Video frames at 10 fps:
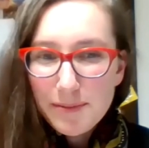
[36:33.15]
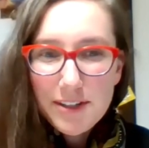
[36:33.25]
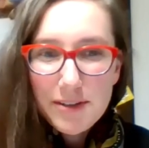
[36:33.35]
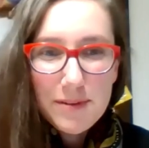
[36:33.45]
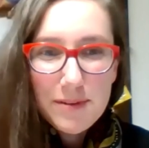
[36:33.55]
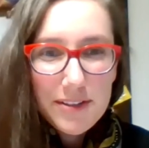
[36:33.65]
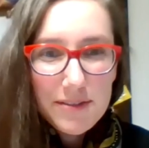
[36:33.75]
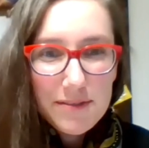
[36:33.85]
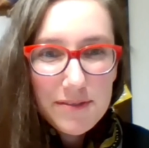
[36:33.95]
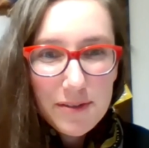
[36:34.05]
What a
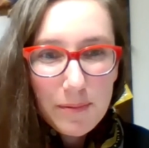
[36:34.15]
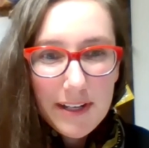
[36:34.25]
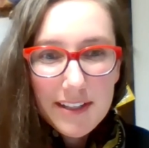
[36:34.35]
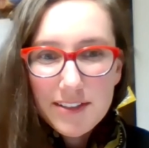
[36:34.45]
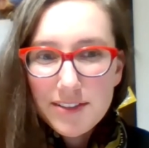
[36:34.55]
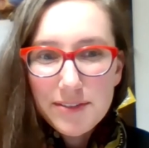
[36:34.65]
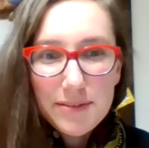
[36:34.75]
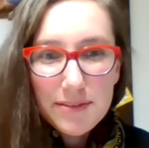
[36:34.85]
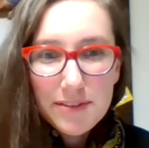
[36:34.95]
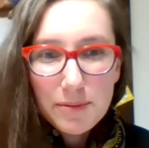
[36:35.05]
wonderful way
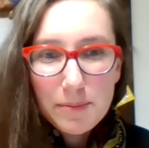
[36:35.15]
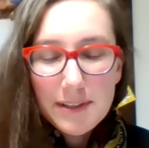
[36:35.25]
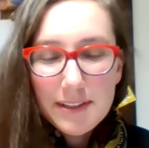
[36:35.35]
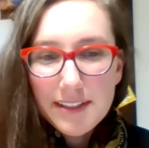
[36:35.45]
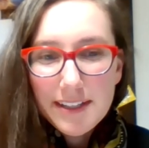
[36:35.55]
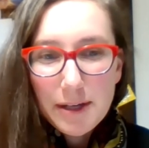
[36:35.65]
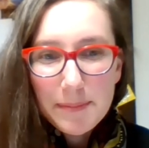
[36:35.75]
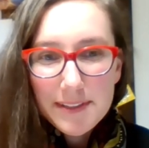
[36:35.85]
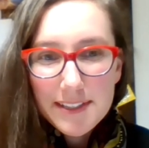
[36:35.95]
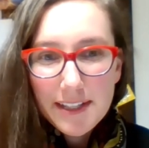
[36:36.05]
to, to really help
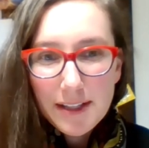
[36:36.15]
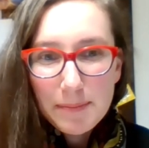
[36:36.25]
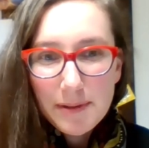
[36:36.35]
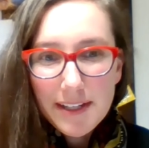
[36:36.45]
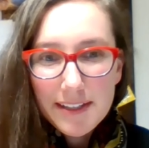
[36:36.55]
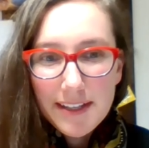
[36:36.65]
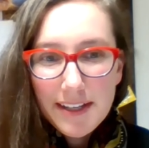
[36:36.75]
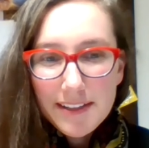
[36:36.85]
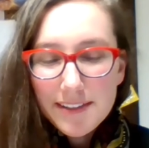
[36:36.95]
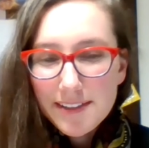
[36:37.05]
us celebrate
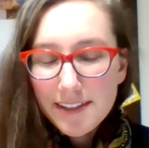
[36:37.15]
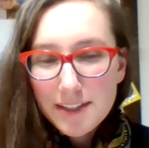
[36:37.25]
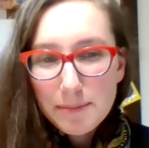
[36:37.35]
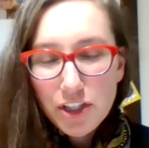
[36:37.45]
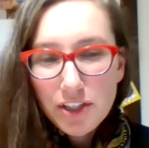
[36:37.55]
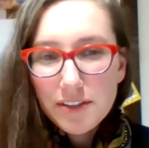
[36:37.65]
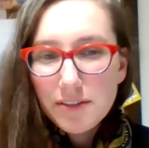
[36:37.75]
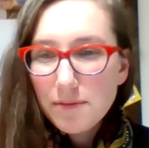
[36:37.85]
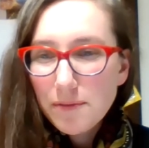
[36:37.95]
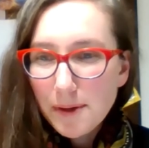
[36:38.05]
this
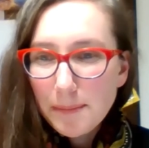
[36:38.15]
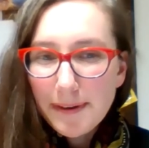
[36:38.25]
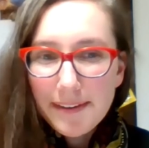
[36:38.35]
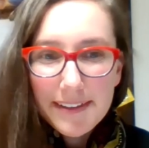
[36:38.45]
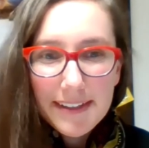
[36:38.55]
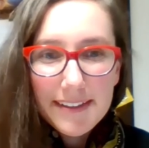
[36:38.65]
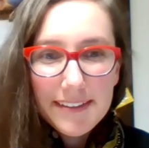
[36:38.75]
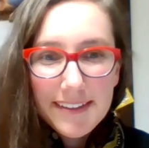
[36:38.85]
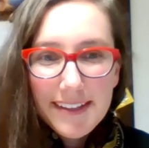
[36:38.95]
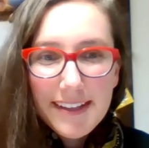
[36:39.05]
exhibition for
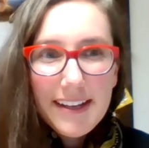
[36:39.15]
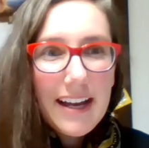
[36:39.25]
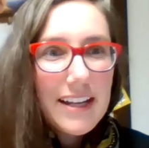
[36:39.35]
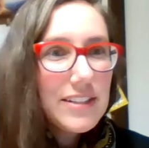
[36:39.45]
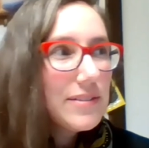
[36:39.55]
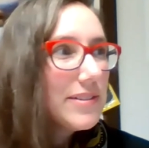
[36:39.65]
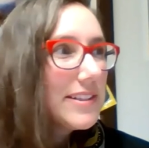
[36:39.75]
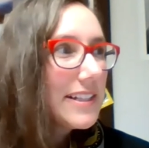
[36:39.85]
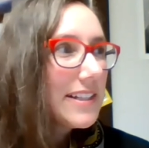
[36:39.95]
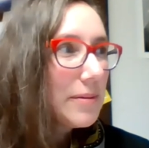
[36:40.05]
America. I do
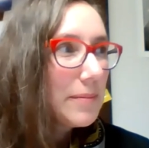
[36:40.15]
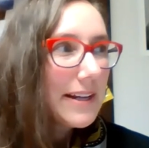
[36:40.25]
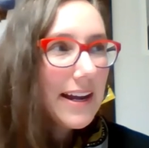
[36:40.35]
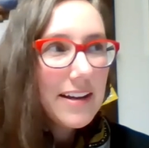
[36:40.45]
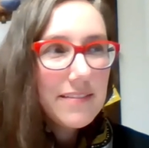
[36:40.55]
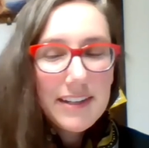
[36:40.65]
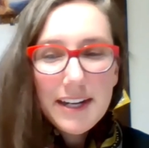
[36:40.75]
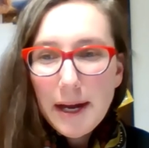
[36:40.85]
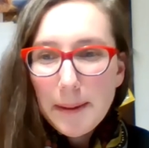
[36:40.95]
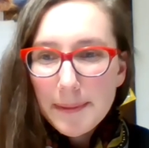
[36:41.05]
see that we have a
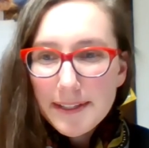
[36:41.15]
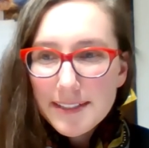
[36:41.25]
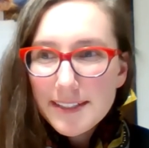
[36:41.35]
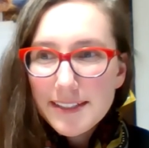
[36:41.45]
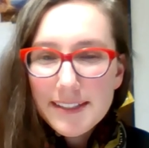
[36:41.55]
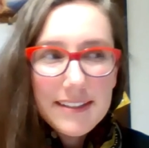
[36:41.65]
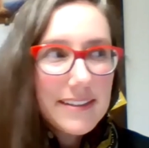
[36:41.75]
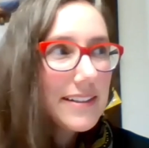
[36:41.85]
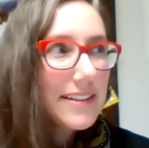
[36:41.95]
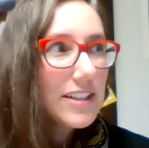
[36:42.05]
comment
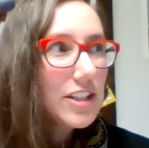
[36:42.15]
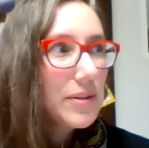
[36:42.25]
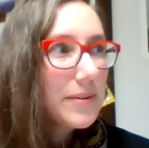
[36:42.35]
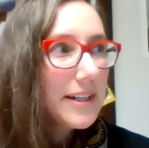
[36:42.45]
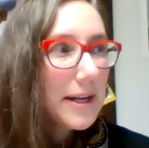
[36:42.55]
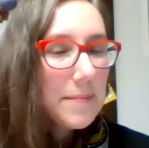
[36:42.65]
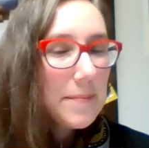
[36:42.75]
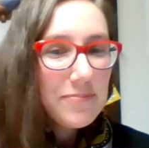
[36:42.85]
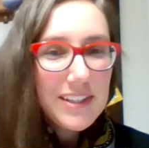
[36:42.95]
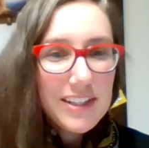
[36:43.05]
in the Q&A,
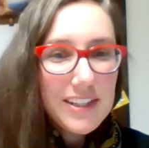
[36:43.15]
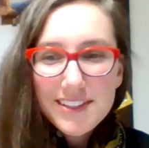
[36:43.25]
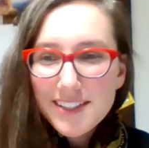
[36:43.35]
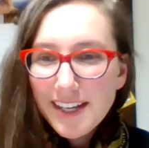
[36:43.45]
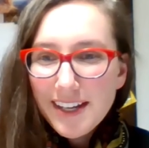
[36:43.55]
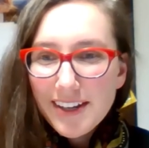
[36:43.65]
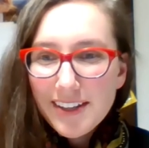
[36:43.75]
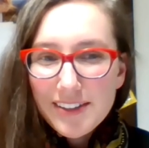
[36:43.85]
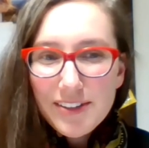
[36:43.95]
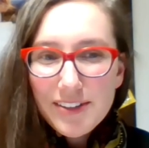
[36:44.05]
just a
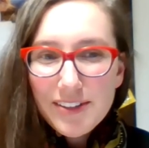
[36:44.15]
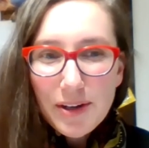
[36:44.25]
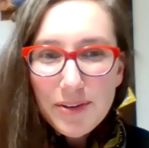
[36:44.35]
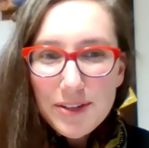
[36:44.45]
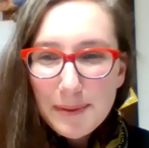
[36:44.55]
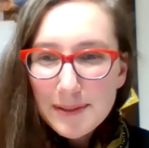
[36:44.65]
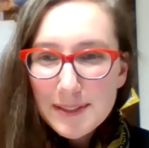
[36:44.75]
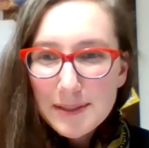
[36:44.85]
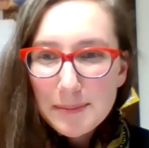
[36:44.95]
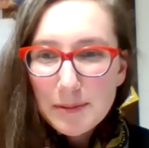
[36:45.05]
little note about
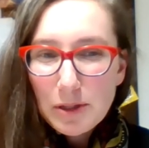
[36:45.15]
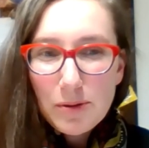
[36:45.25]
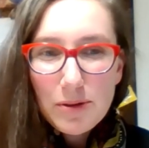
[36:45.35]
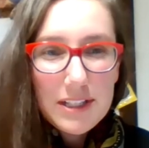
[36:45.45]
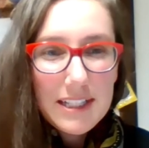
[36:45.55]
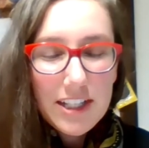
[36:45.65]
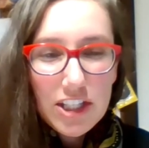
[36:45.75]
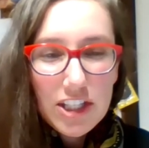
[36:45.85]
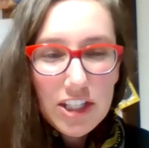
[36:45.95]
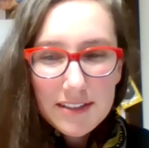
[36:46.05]
some local
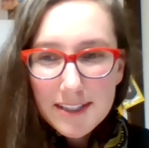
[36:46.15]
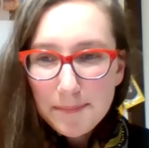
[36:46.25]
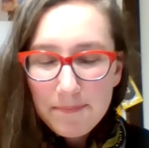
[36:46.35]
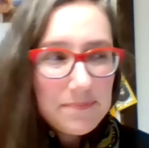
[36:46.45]
connections.